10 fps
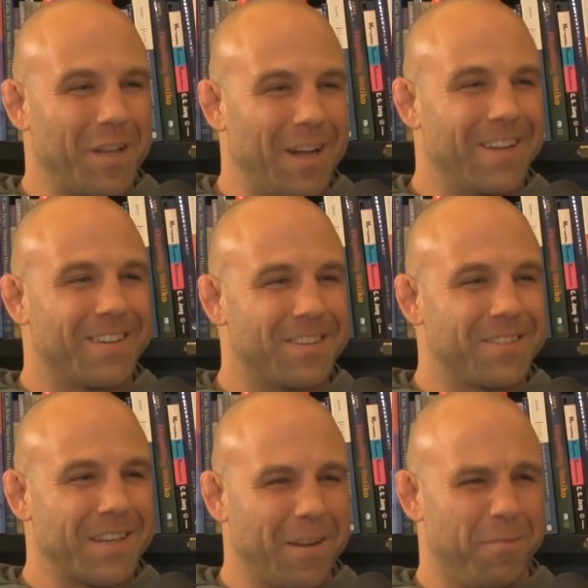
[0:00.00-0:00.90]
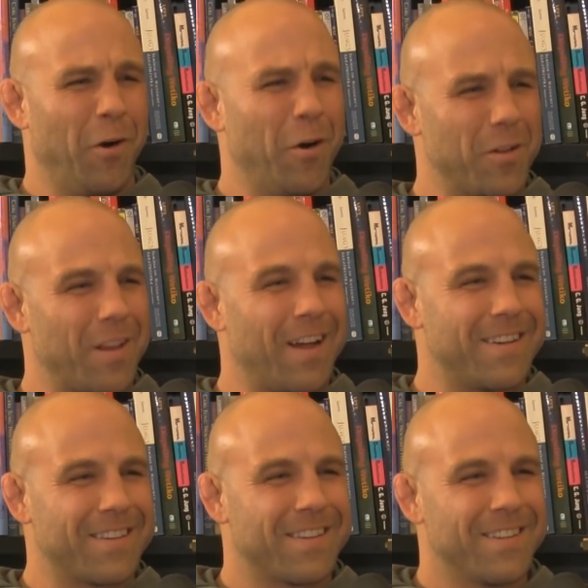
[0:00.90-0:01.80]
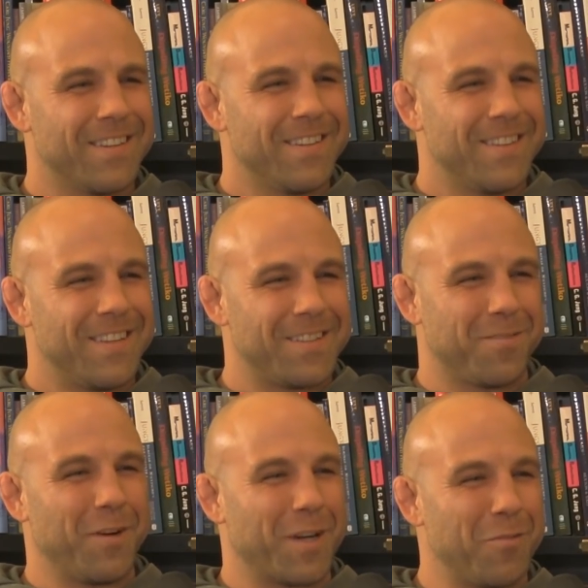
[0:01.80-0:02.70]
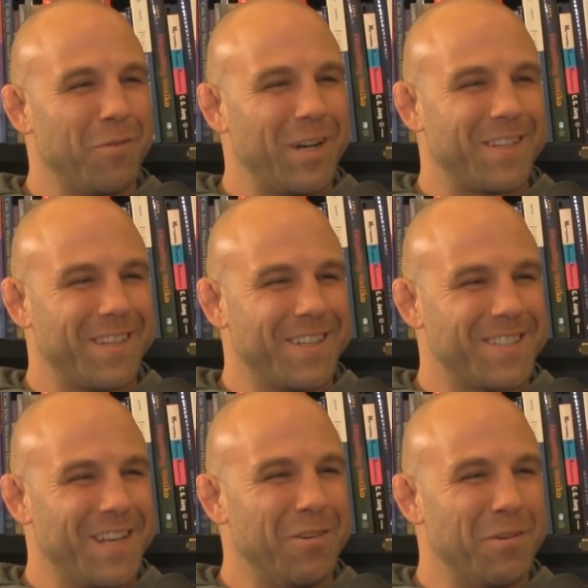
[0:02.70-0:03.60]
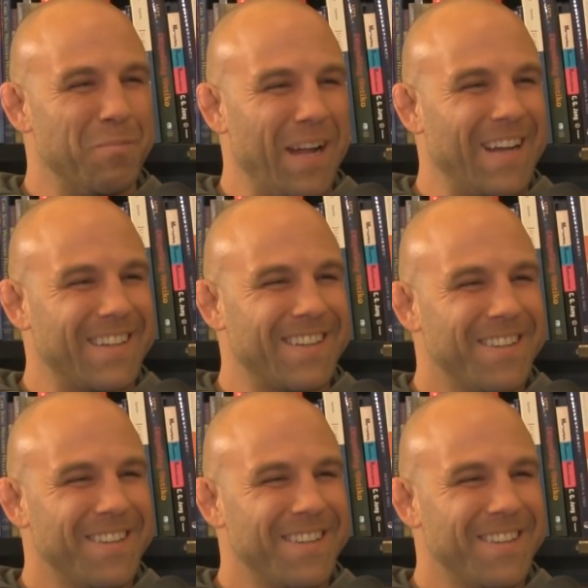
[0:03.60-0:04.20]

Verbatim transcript: a lot," and I was like, "I fart a lot." That's a fucking weird thing to say to a man.